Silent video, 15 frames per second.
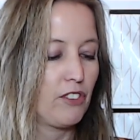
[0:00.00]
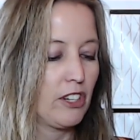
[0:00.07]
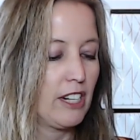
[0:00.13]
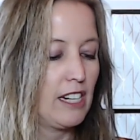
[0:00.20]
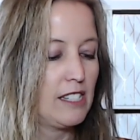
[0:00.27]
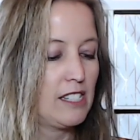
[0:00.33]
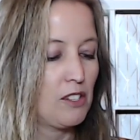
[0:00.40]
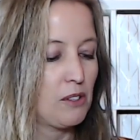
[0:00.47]
for
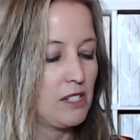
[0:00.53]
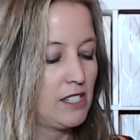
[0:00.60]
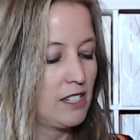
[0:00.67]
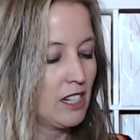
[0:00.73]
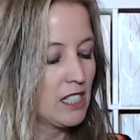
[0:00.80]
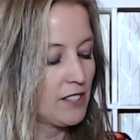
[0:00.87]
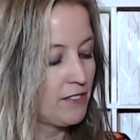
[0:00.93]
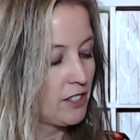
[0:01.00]
it. So it
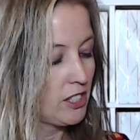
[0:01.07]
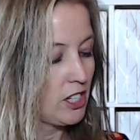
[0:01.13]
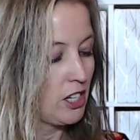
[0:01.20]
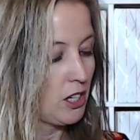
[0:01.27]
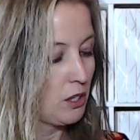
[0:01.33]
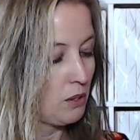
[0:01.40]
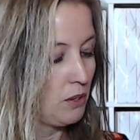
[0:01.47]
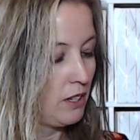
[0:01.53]
looks for
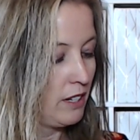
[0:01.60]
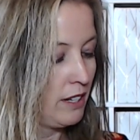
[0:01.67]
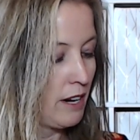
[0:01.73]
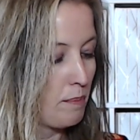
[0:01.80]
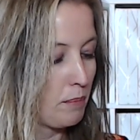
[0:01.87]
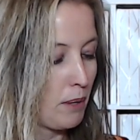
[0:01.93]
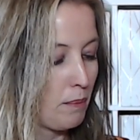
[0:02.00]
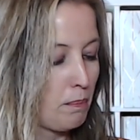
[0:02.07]
you,
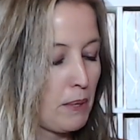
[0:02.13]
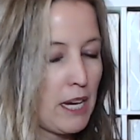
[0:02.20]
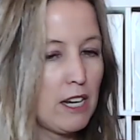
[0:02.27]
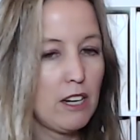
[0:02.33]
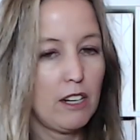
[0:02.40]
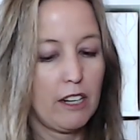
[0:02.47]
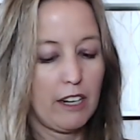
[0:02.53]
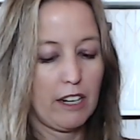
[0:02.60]
number
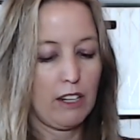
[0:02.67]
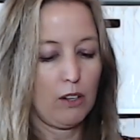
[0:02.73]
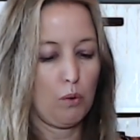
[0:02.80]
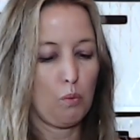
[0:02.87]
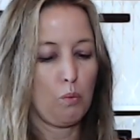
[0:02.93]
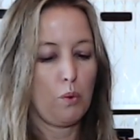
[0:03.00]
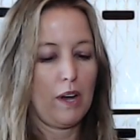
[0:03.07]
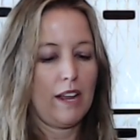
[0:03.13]

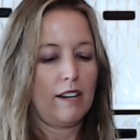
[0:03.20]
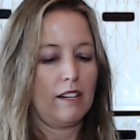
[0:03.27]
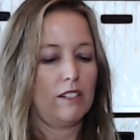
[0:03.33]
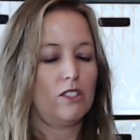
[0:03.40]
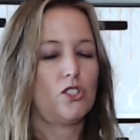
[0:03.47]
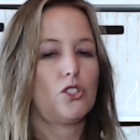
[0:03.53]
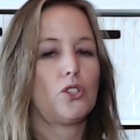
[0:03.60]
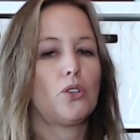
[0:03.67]

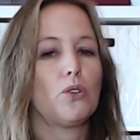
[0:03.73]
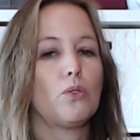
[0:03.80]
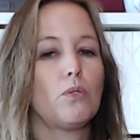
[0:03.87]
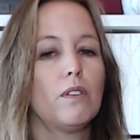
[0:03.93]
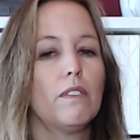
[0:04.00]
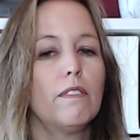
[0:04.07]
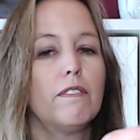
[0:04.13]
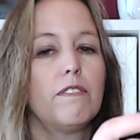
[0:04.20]

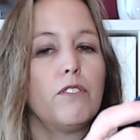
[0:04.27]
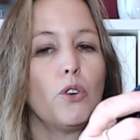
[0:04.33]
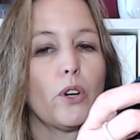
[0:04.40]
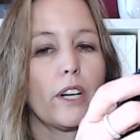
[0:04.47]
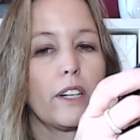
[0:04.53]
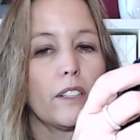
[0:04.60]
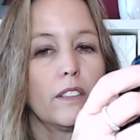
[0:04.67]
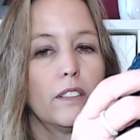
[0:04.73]

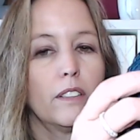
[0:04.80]
PR124.